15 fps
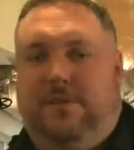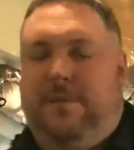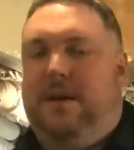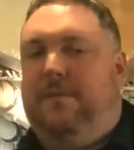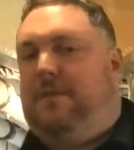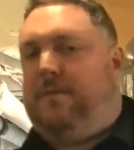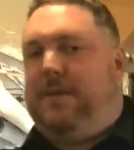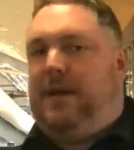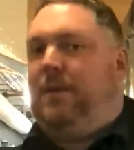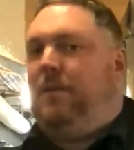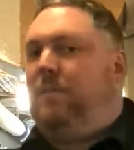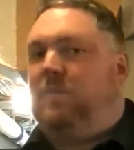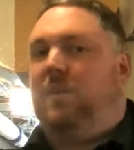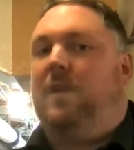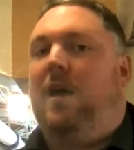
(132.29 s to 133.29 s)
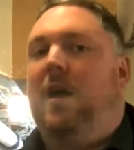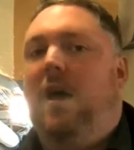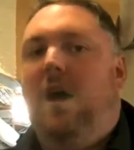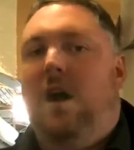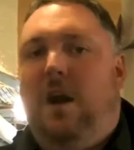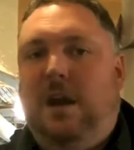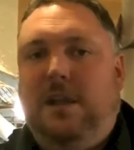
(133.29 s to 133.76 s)
You might have read about those on
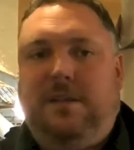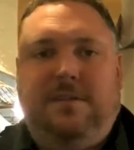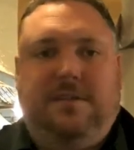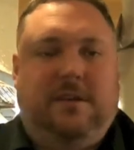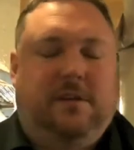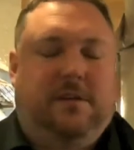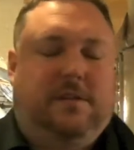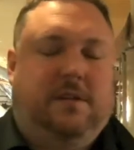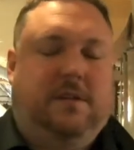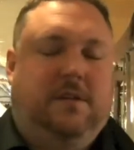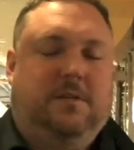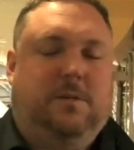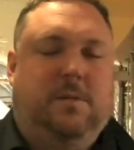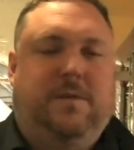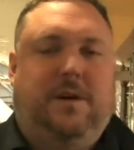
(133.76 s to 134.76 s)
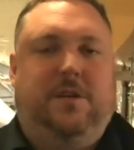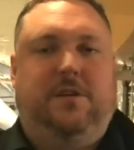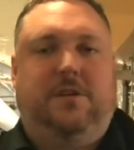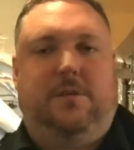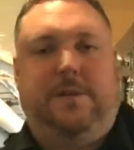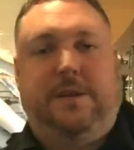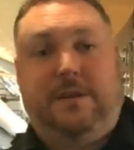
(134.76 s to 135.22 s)
IT Security Guru, some of the
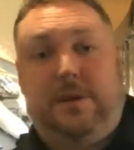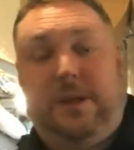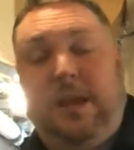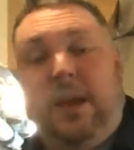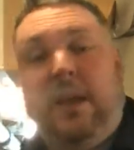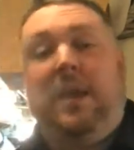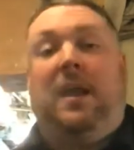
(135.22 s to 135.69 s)
videos we've been doing.